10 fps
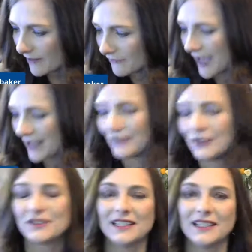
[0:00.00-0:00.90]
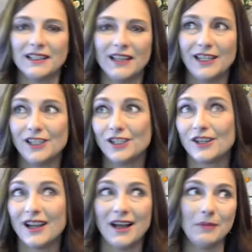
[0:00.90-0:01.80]
fact, if you hear
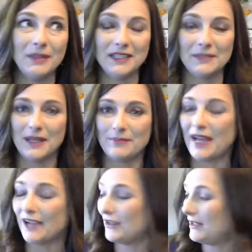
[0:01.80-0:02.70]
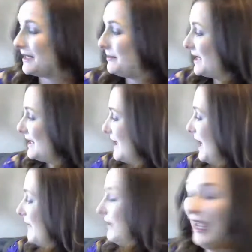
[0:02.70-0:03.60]
a humming in my background, it's because I
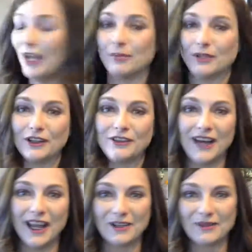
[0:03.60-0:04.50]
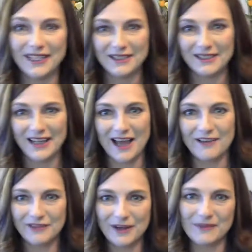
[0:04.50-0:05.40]
have an air purifier running
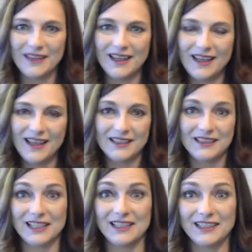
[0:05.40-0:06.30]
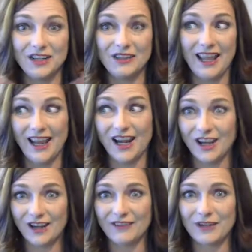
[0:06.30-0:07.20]
to clear the
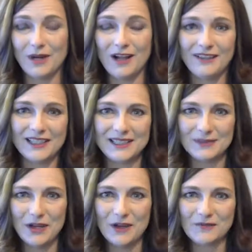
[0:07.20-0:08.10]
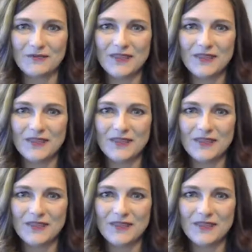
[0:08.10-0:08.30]
air from all this smoke.